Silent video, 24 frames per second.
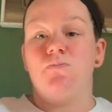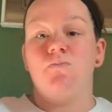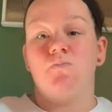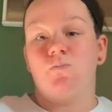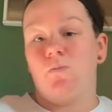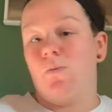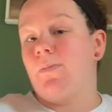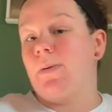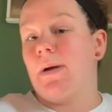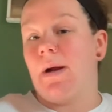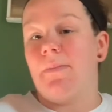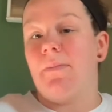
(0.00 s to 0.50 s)

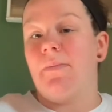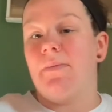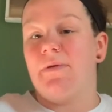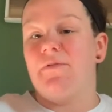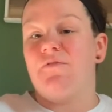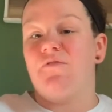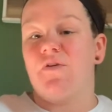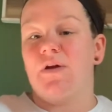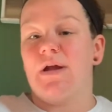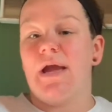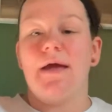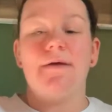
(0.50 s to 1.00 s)
will probably
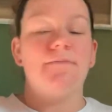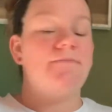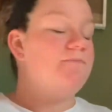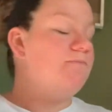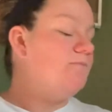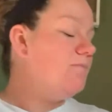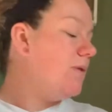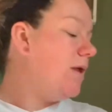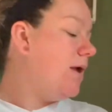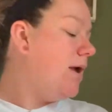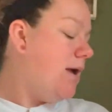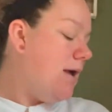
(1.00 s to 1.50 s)
forget.
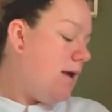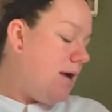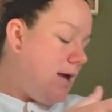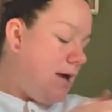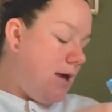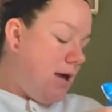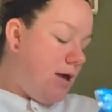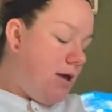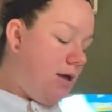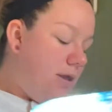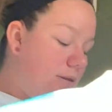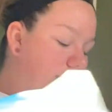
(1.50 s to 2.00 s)

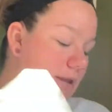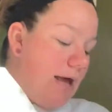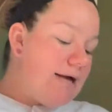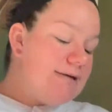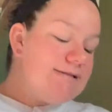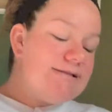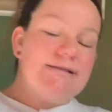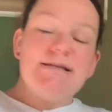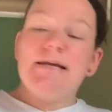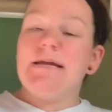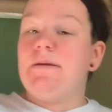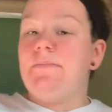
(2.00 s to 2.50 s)

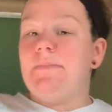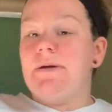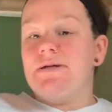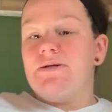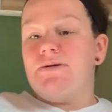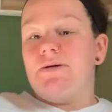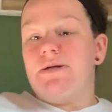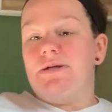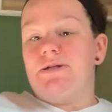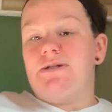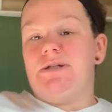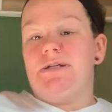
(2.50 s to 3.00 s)
Last thing in my
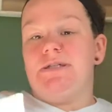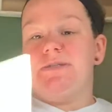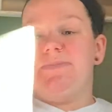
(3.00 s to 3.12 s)
toiletries